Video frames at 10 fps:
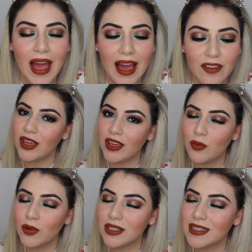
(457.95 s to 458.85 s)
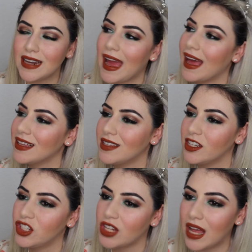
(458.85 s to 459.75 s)
I think it wasn't as
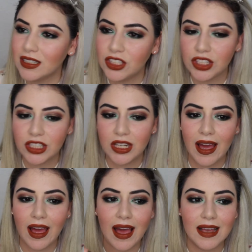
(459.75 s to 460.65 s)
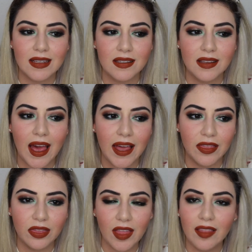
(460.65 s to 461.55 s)
challenging as
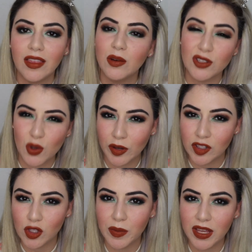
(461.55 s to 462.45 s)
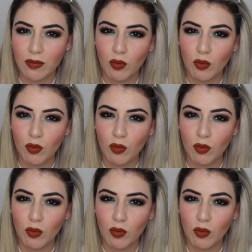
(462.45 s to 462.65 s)
I thought that it was going to be.